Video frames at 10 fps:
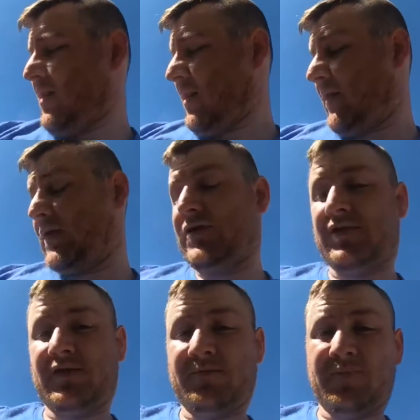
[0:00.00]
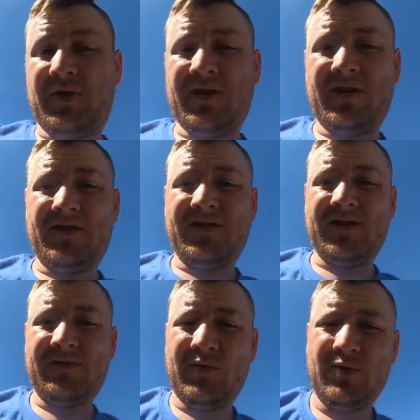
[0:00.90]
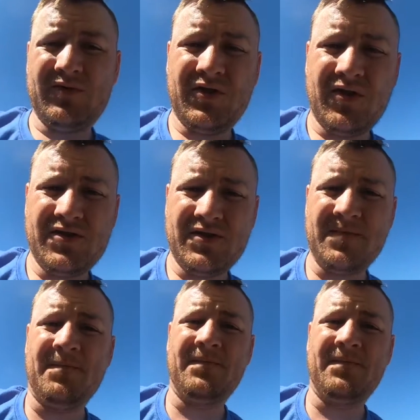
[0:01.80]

if you just plug in your 6-volt charger,